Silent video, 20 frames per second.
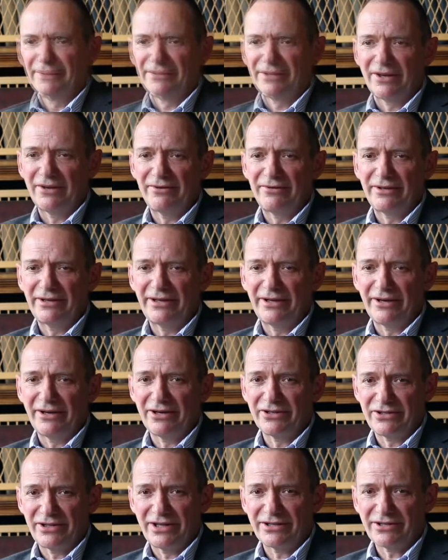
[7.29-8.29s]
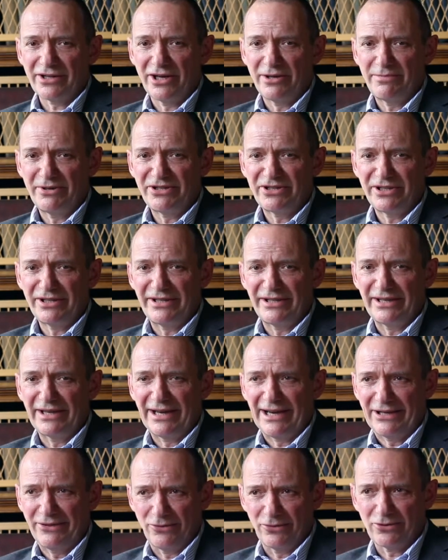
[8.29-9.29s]
So the
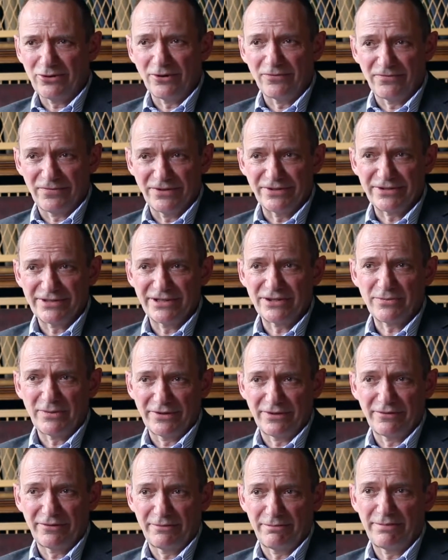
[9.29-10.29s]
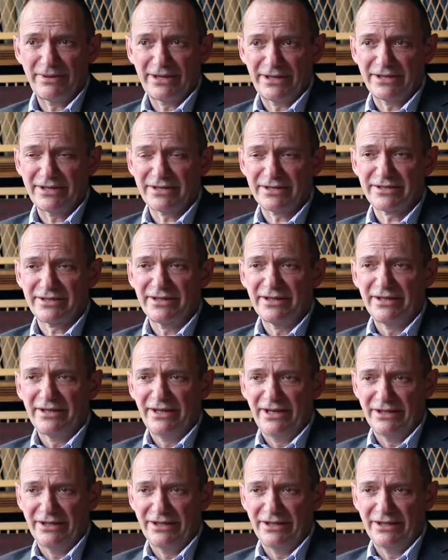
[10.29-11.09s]
RGS-IBG annual conference is one of the biggest